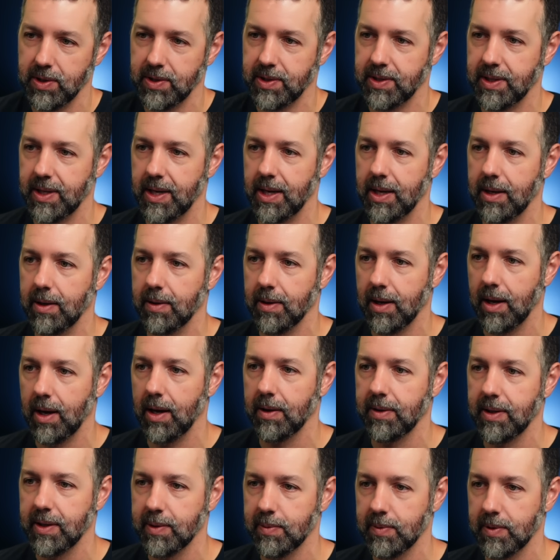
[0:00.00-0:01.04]
just see
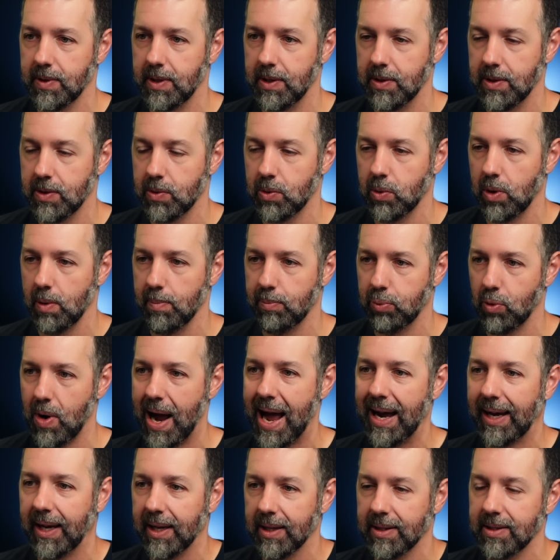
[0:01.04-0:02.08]
uh, these these sort of
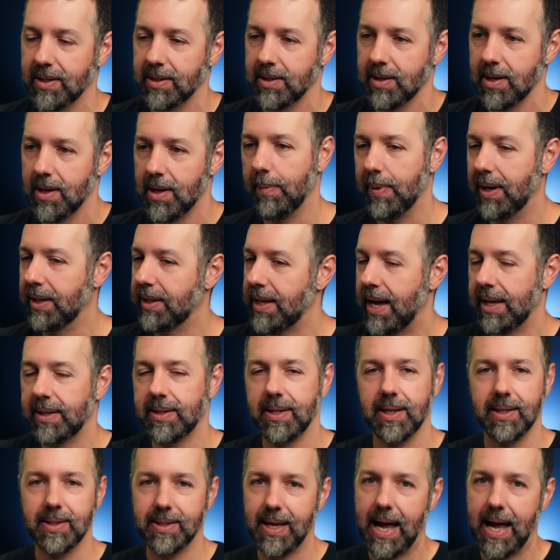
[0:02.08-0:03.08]
brackets, um, and that's